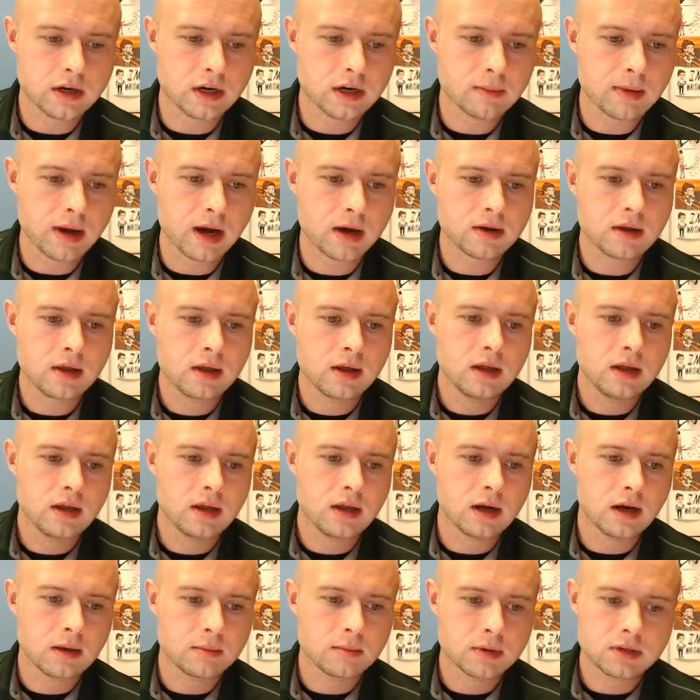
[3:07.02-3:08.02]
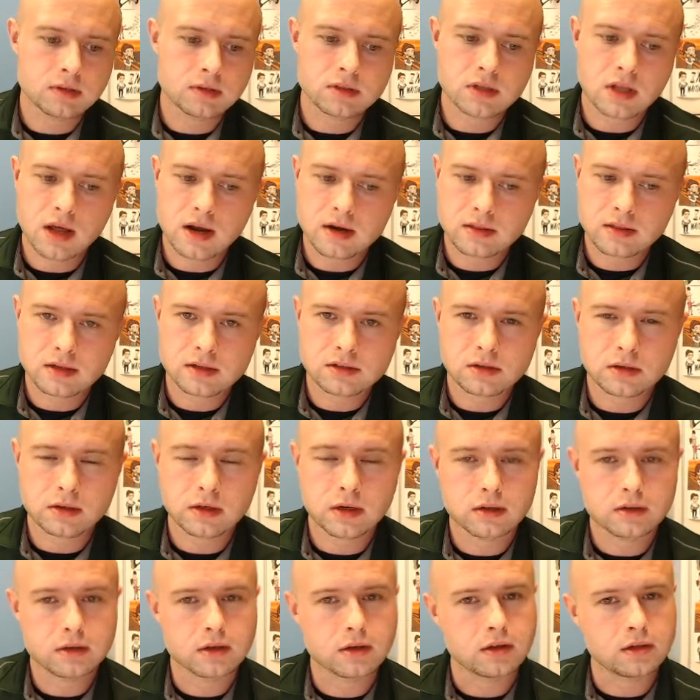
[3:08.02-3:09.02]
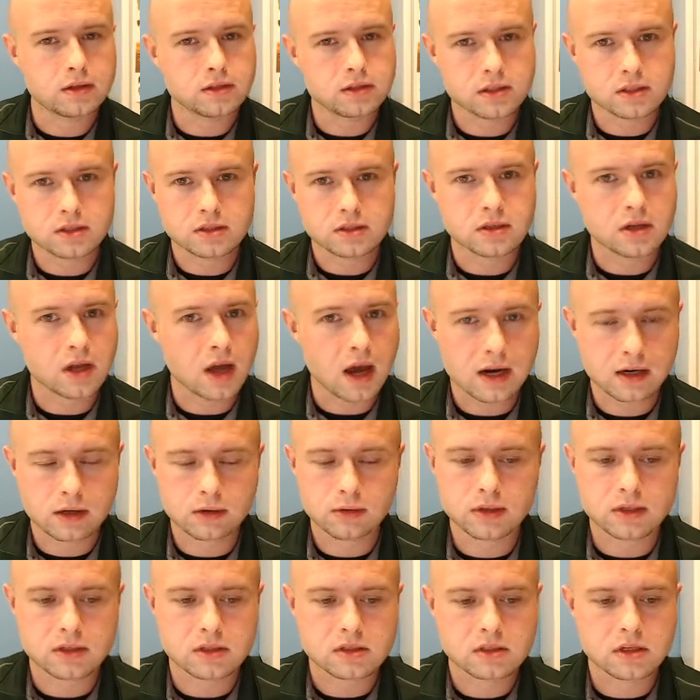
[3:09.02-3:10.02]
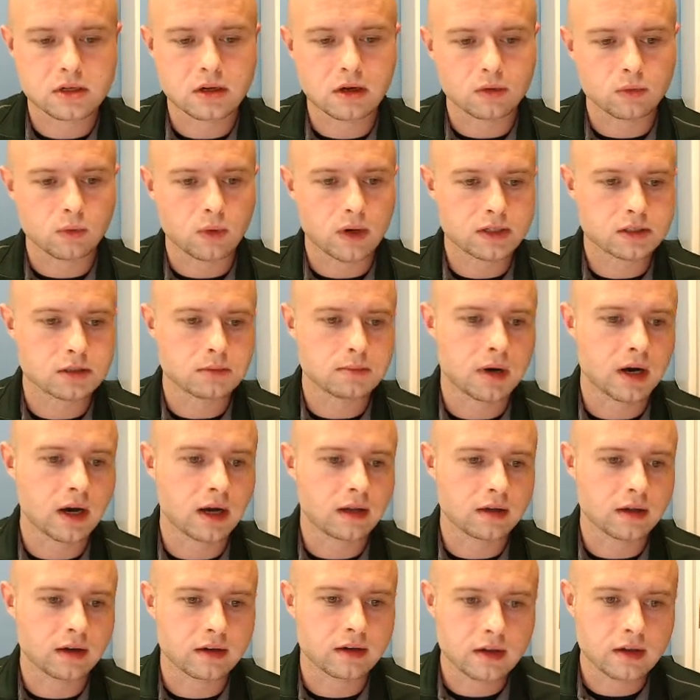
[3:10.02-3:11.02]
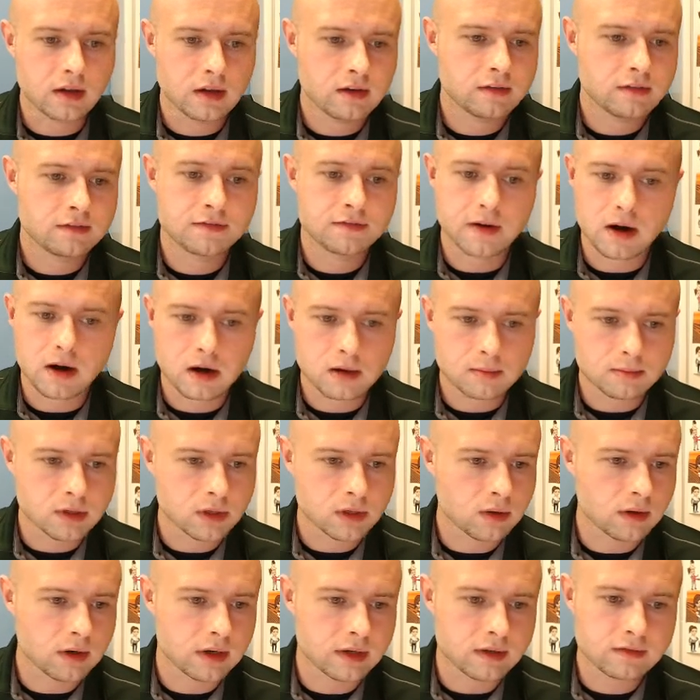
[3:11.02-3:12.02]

about, but there's a lot of things on here that you're just not going to see on What to Mine, like Ferrum coin,